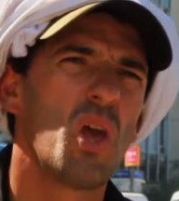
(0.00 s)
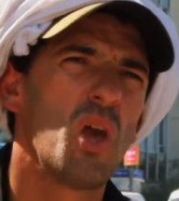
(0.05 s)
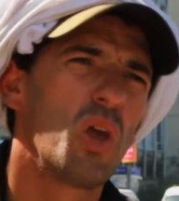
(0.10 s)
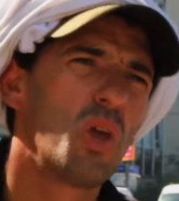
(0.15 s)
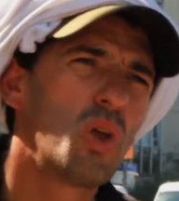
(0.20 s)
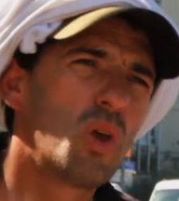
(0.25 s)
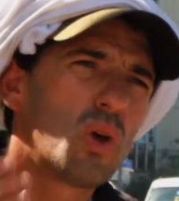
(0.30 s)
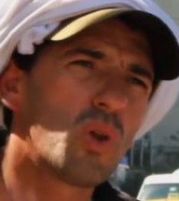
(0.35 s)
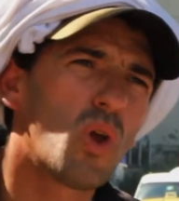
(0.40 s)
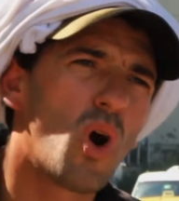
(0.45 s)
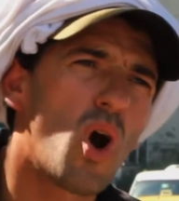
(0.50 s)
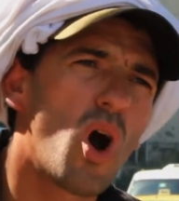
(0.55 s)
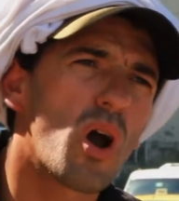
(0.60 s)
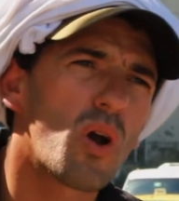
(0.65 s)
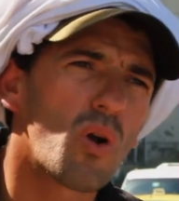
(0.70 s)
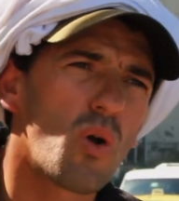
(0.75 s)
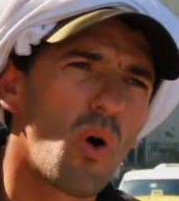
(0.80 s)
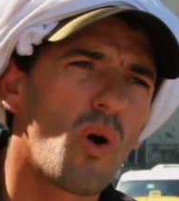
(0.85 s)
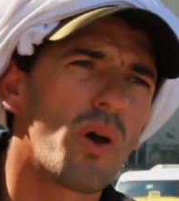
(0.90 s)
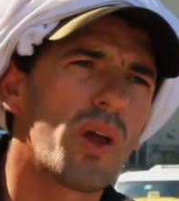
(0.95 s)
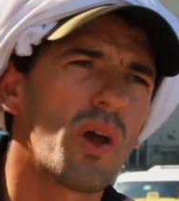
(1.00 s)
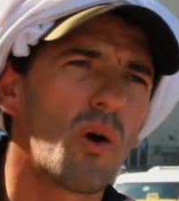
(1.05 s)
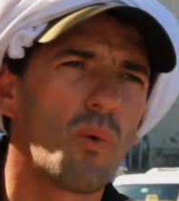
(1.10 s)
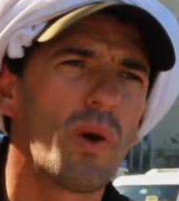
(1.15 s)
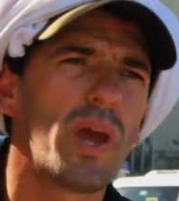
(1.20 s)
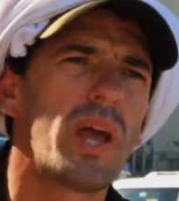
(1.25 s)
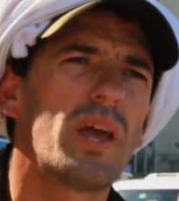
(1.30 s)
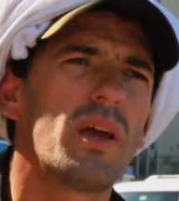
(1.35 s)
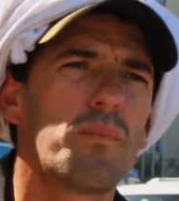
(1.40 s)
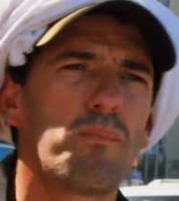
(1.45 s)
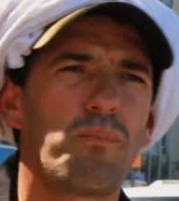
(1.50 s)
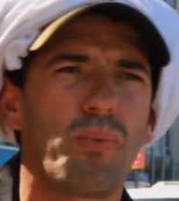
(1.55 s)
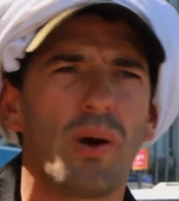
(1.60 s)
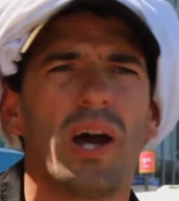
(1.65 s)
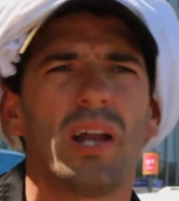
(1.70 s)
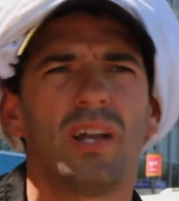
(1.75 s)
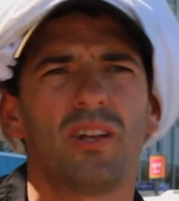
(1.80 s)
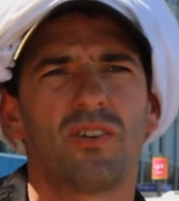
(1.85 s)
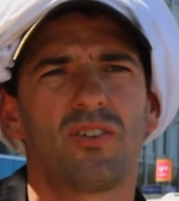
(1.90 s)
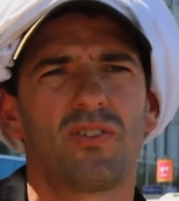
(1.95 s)
You're not going away
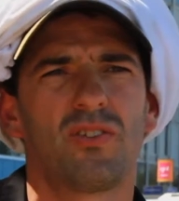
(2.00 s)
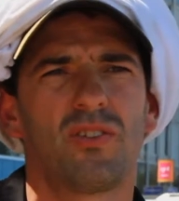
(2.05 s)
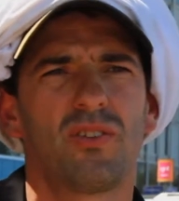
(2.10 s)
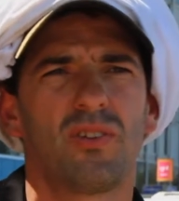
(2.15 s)
unpunished.